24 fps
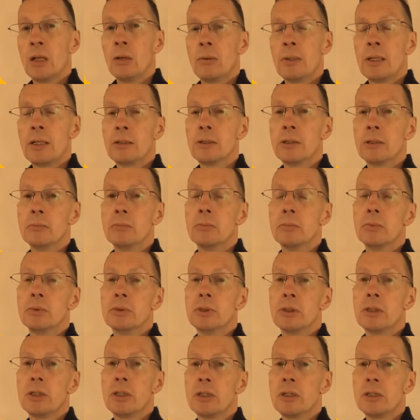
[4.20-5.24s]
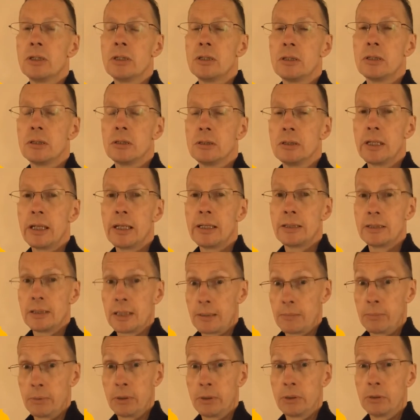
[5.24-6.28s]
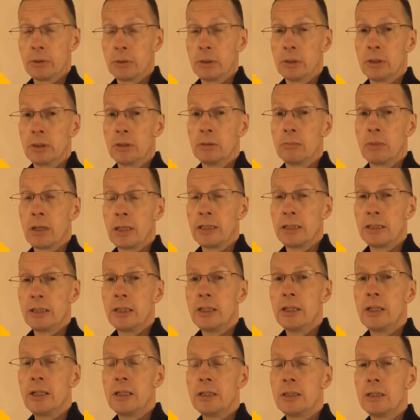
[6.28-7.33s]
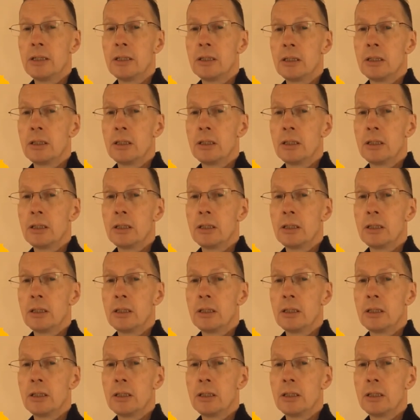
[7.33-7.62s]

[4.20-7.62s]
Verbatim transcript: Welcome to this next episode in my series,